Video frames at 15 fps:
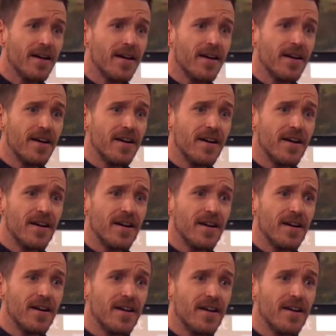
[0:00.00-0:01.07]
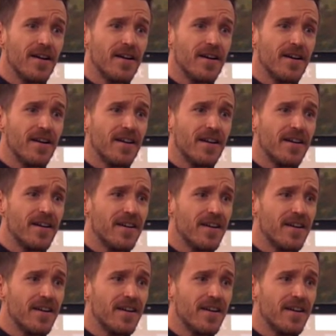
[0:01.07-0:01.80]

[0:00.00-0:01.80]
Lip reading: [no speech]